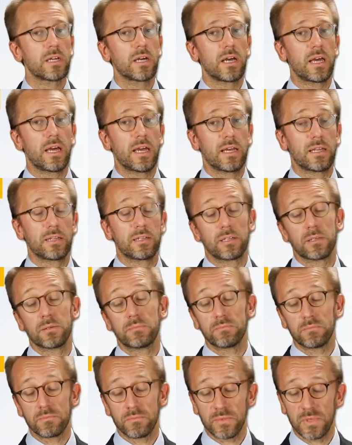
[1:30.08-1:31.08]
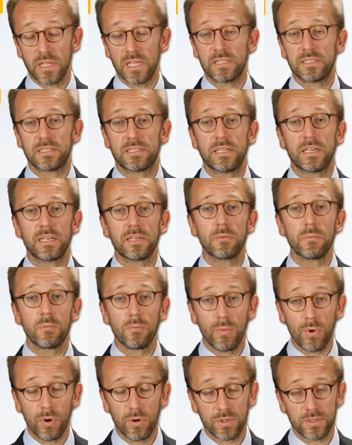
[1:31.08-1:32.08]
and, let's say,
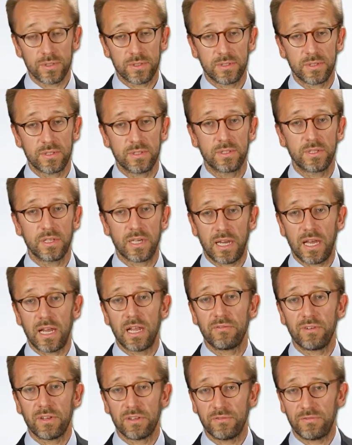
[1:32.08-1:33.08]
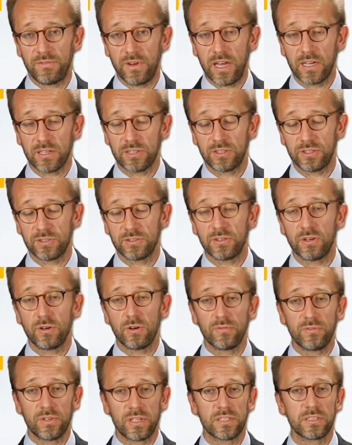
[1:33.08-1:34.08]
most the relevant function
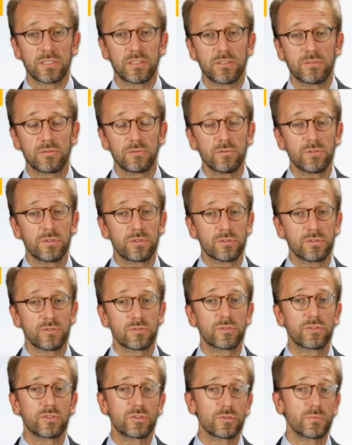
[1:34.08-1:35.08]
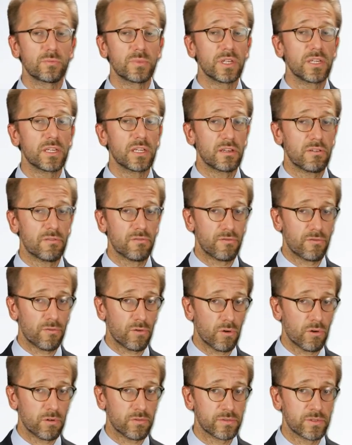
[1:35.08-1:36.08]
of an institution should be
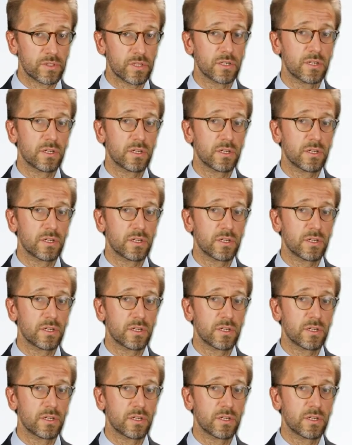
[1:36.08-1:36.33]
involved.